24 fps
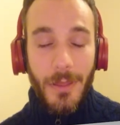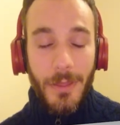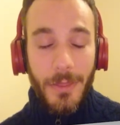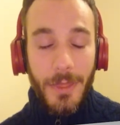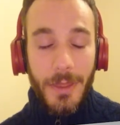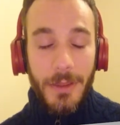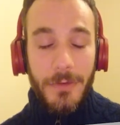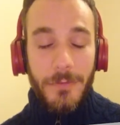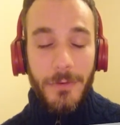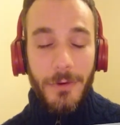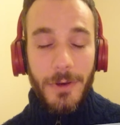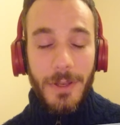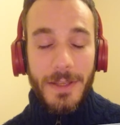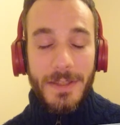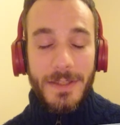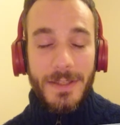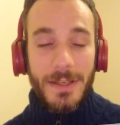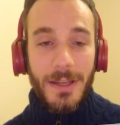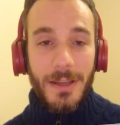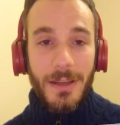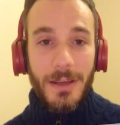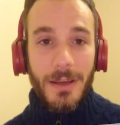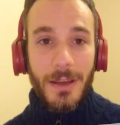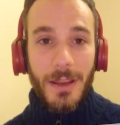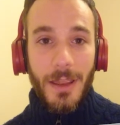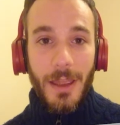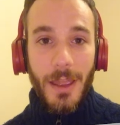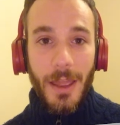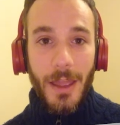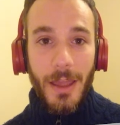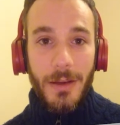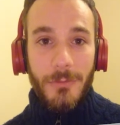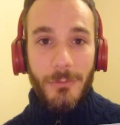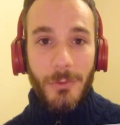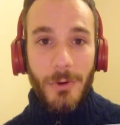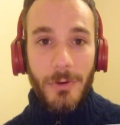Thank you for listening,
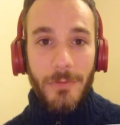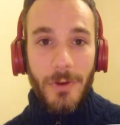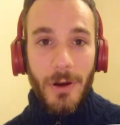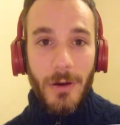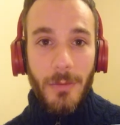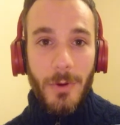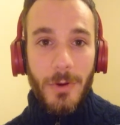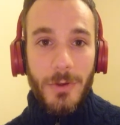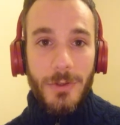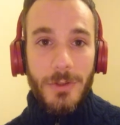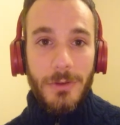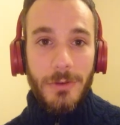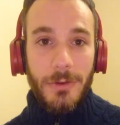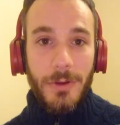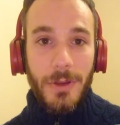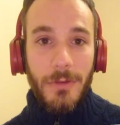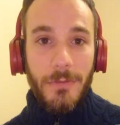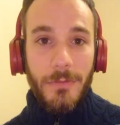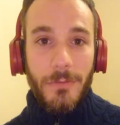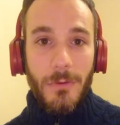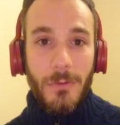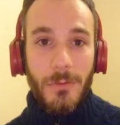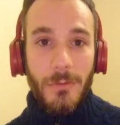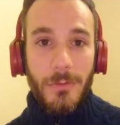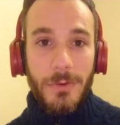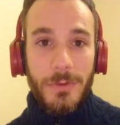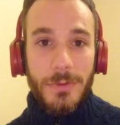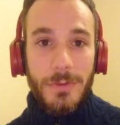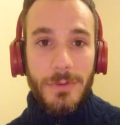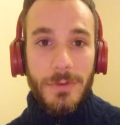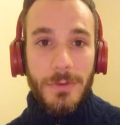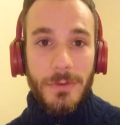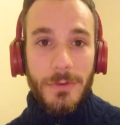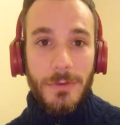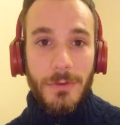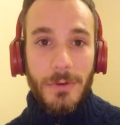and we're very much looking forward
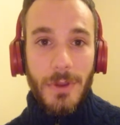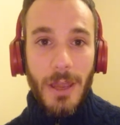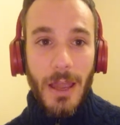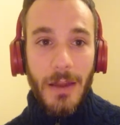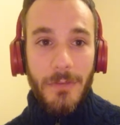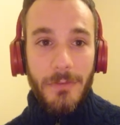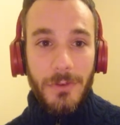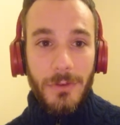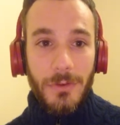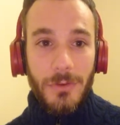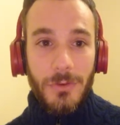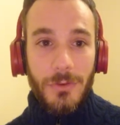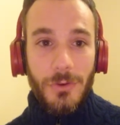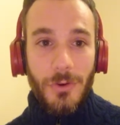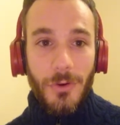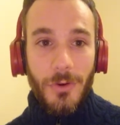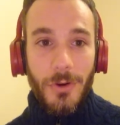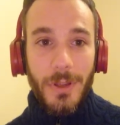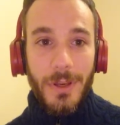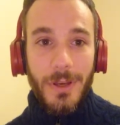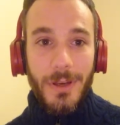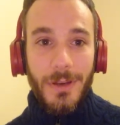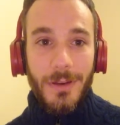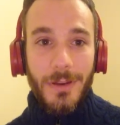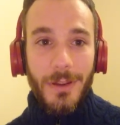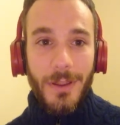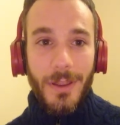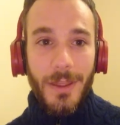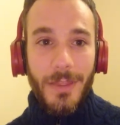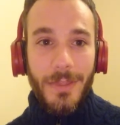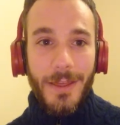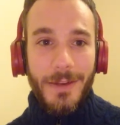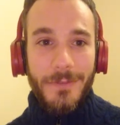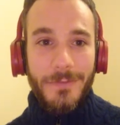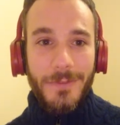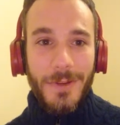to having you join
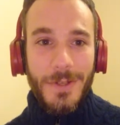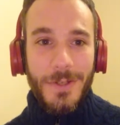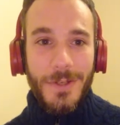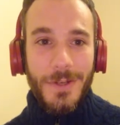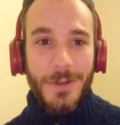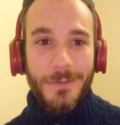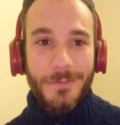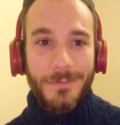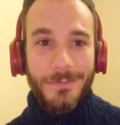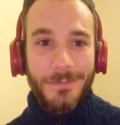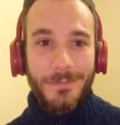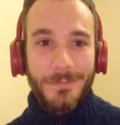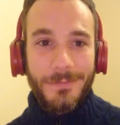in that vision.